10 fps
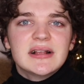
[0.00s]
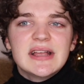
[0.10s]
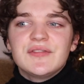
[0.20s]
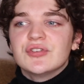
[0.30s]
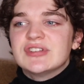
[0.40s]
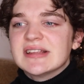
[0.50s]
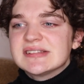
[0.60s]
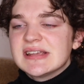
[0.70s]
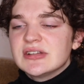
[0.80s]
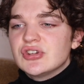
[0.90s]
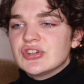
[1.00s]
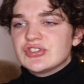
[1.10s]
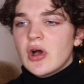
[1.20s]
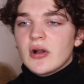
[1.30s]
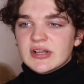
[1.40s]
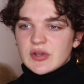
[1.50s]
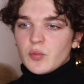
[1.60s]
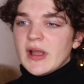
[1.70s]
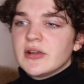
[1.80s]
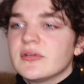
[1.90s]
If you're dancing to a song as a
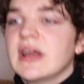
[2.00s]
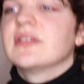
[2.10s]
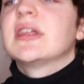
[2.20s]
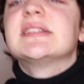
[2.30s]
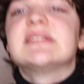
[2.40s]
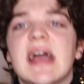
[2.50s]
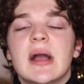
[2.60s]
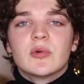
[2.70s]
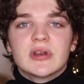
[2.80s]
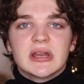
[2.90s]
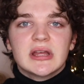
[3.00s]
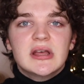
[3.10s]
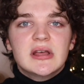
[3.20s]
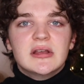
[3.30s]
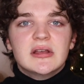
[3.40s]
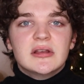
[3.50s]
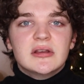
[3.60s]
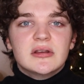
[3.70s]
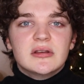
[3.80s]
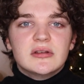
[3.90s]
white creator that has the N word in it,
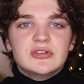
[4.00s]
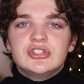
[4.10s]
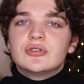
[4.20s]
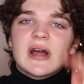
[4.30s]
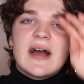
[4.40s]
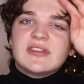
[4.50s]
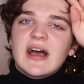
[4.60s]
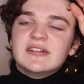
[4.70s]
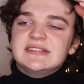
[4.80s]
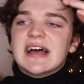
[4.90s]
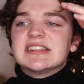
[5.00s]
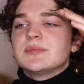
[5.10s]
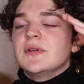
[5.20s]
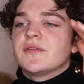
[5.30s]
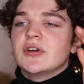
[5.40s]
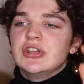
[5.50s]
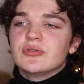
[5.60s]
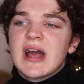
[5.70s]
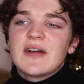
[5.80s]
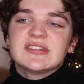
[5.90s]
you don't have to have a dance move for it. You
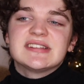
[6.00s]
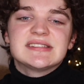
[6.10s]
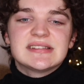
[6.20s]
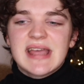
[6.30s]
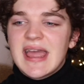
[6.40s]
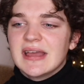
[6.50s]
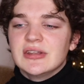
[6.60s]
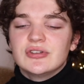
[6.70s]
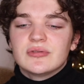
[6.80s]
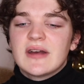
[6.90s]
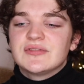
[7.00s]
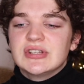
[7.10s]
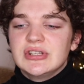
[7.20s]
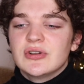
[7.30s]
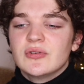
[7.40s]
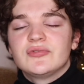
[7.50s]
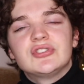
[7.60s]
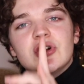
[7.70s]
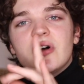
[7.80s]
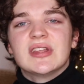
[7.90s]
don't have to say it. You don't have to, you know,
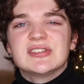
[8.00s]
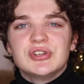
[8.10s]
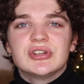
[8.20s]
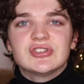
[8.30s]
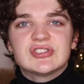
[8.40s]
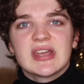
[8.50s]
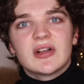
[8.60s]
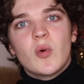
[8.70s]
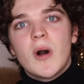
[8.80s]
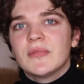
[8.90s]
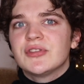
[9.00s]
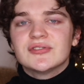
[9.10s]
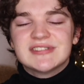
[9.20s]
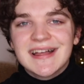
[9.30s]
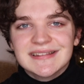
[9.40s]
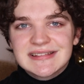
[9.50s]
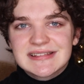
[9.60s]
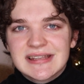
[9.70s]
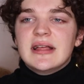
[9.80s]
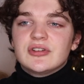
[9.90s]
do all this. You can just like go on with your
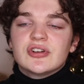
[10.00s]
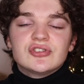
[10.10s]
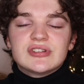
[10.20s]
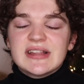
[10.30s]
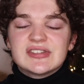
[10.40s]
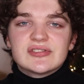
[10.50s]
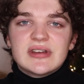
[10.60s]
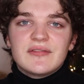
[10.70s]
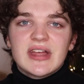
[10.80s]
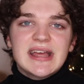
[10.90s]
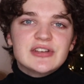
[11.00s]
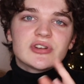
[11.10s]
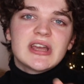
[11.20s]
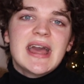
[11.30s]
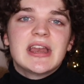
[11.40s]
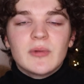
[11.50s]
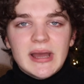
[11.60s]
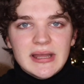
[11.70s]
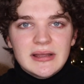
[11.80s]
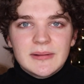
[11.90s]
dance because your dances are never that intricate
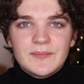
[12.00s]
anyway